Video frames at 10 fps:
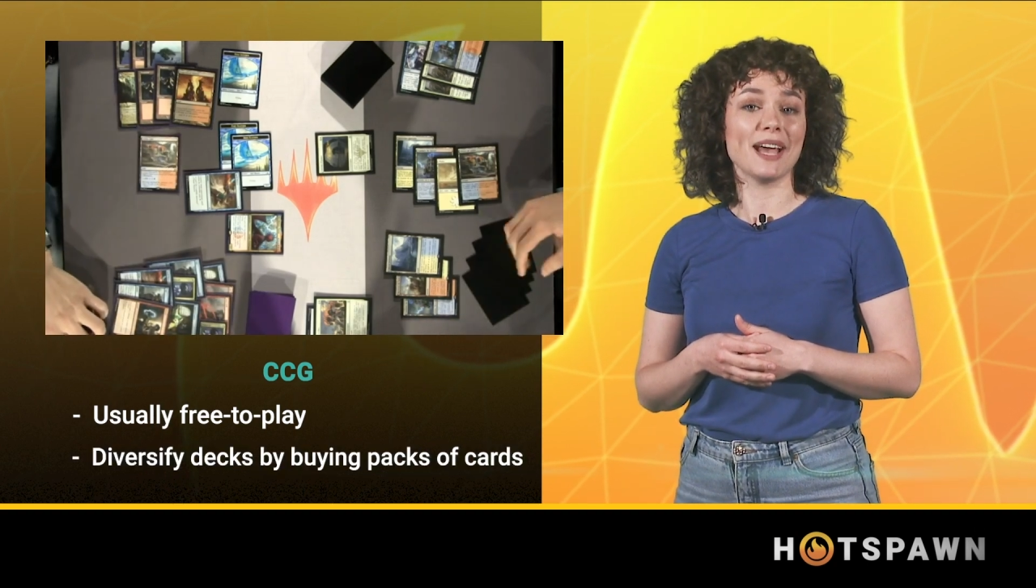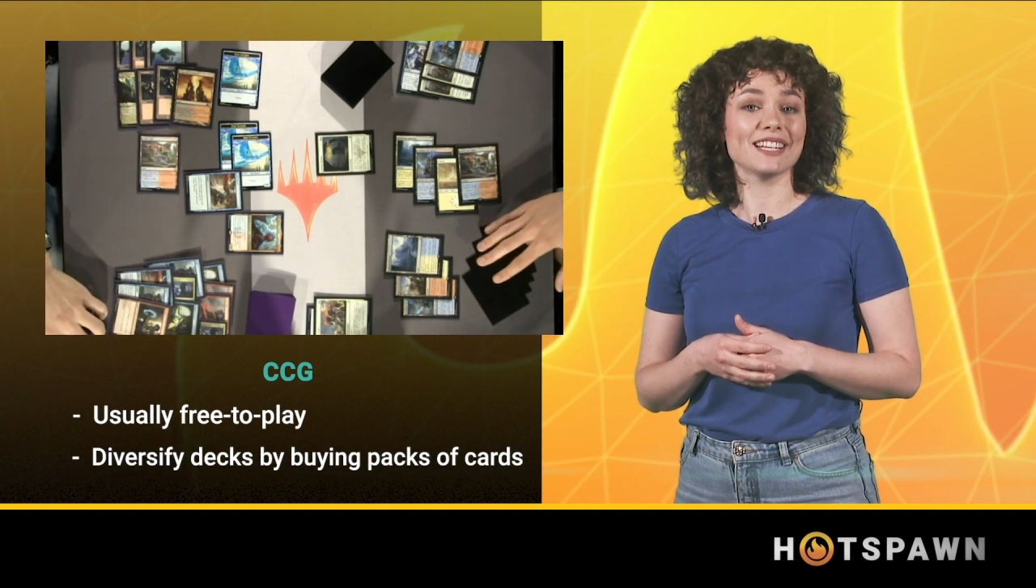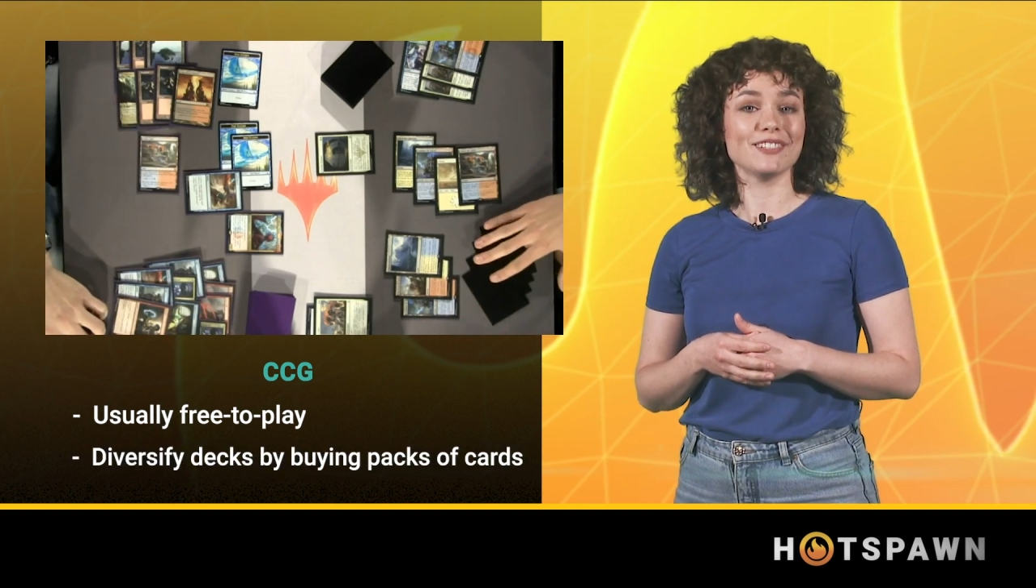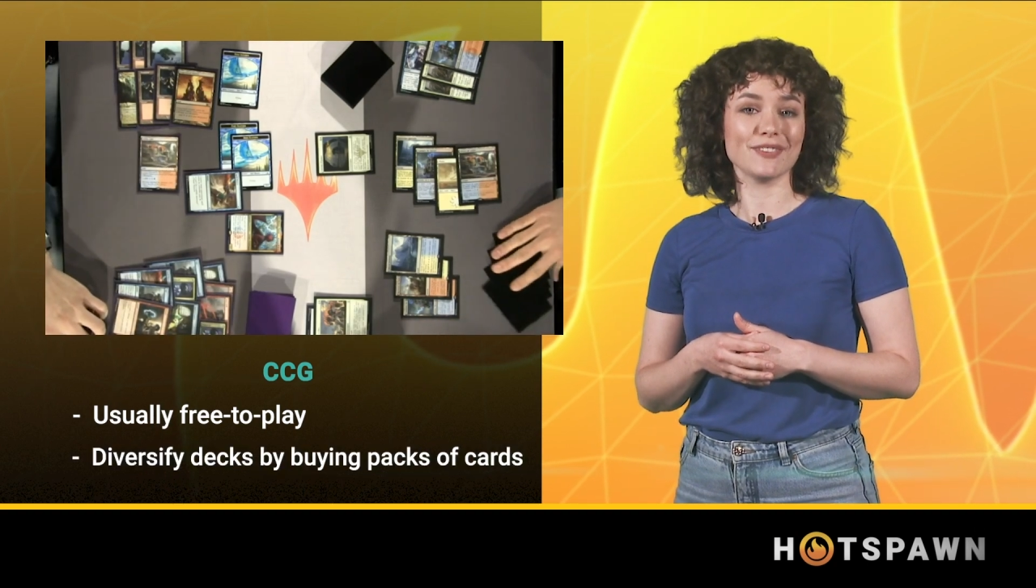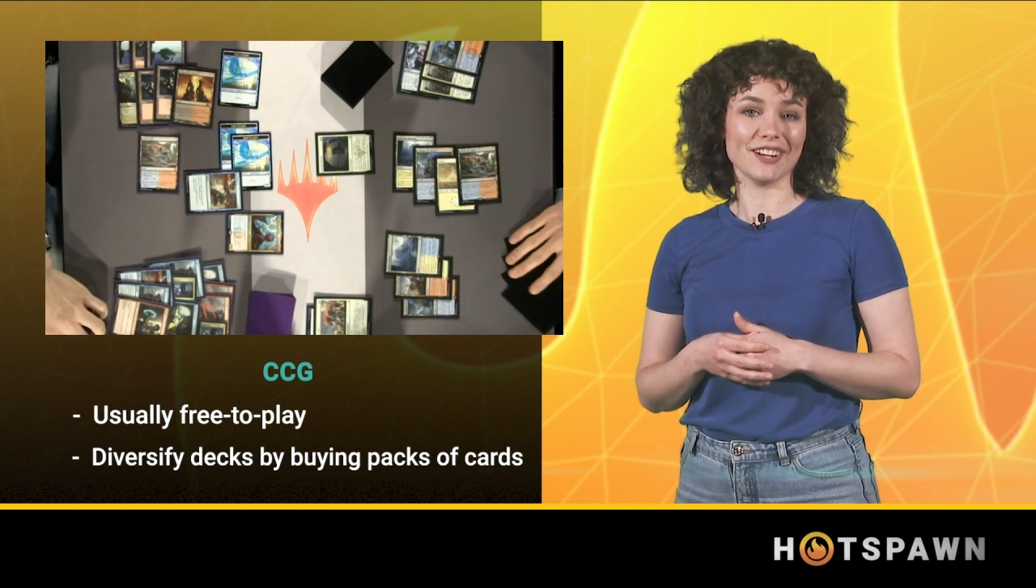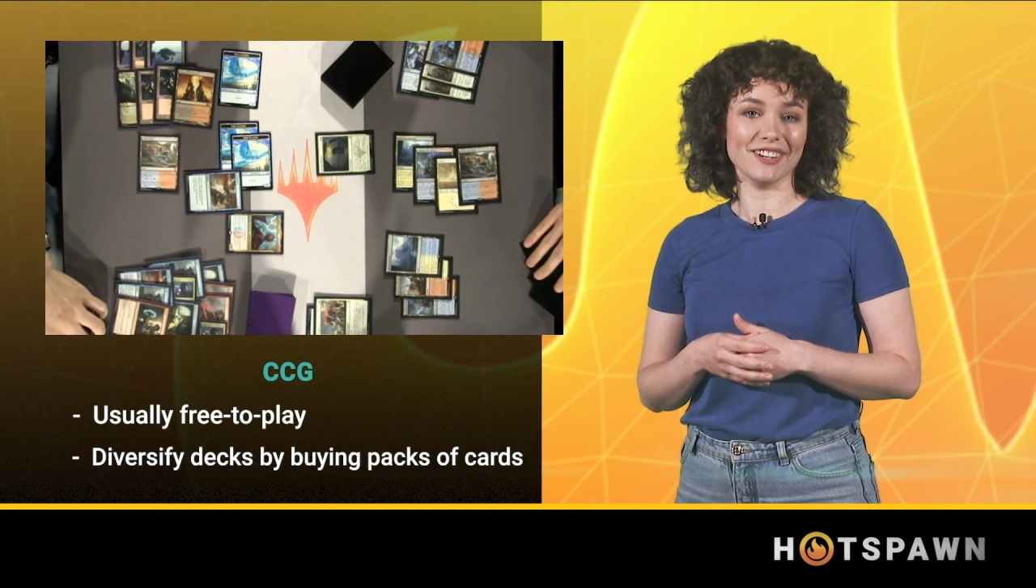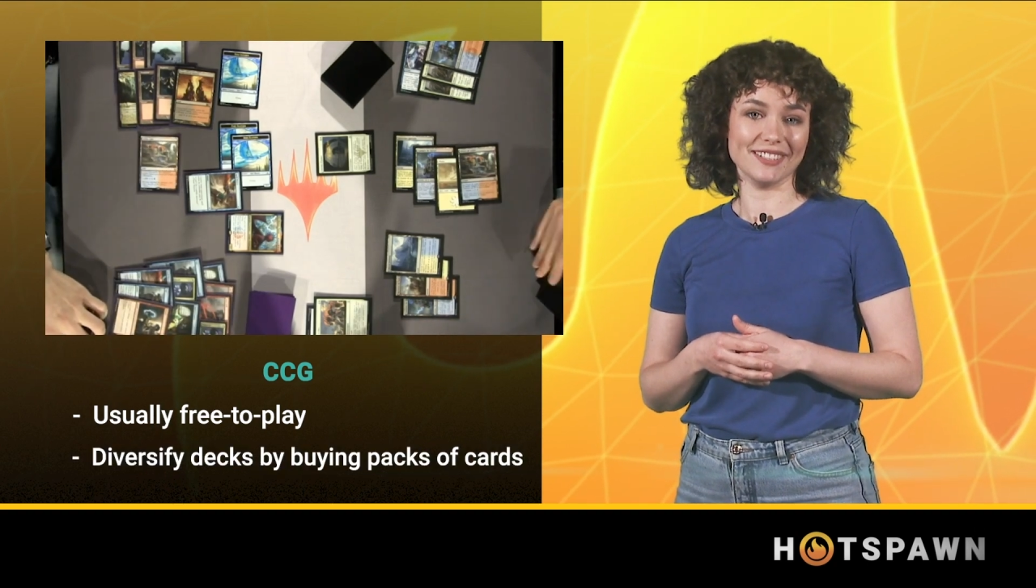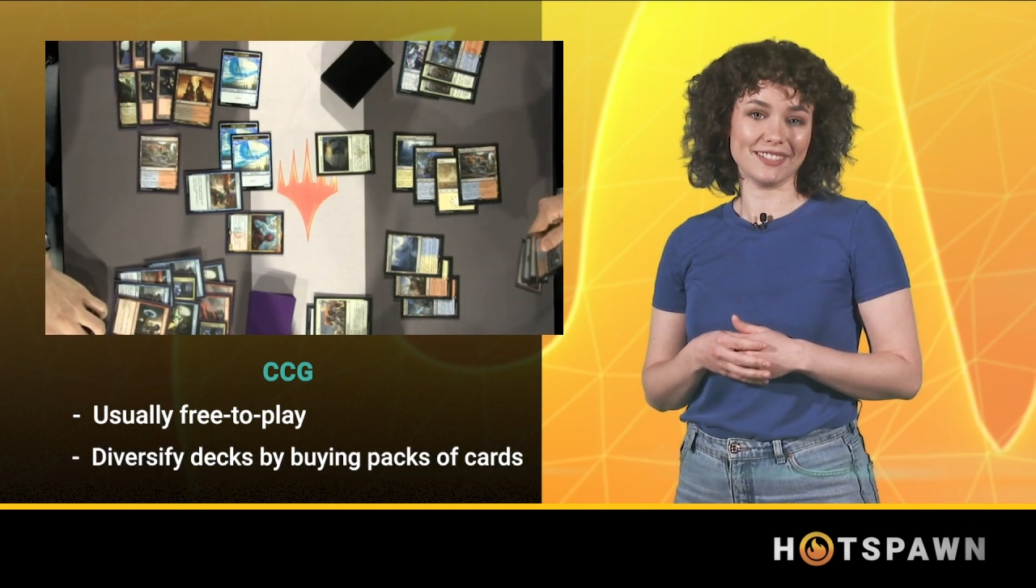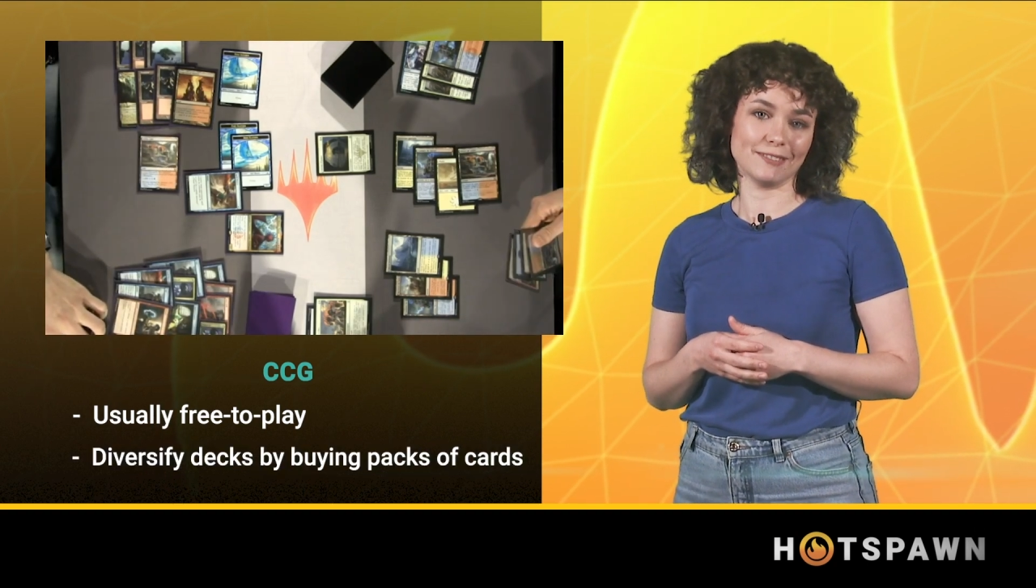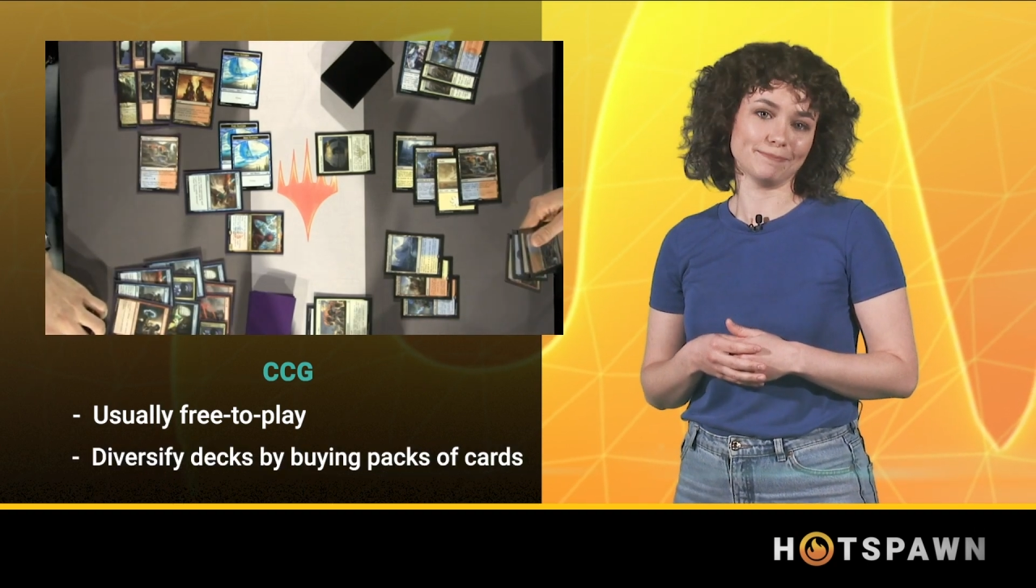packs of
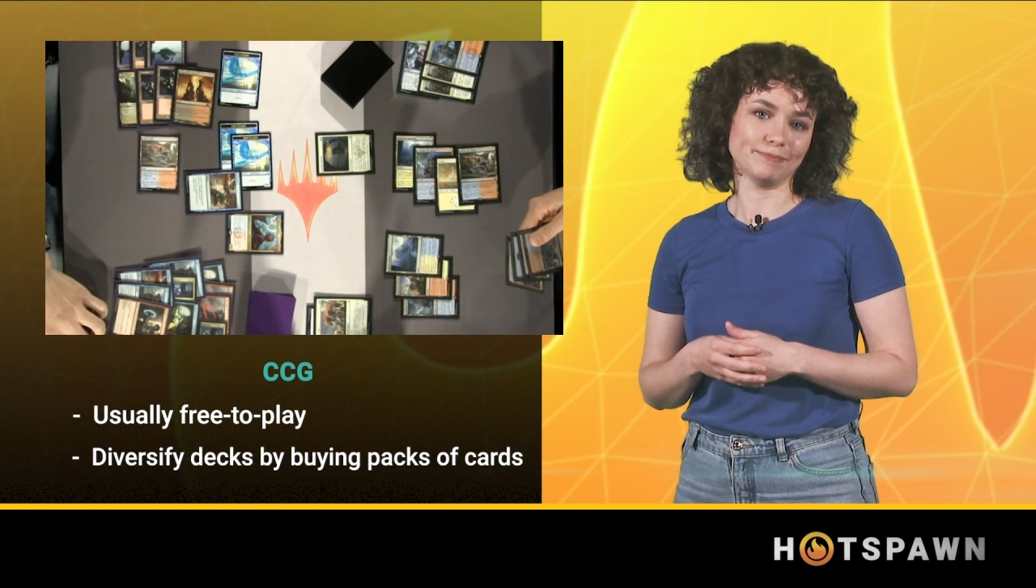cards.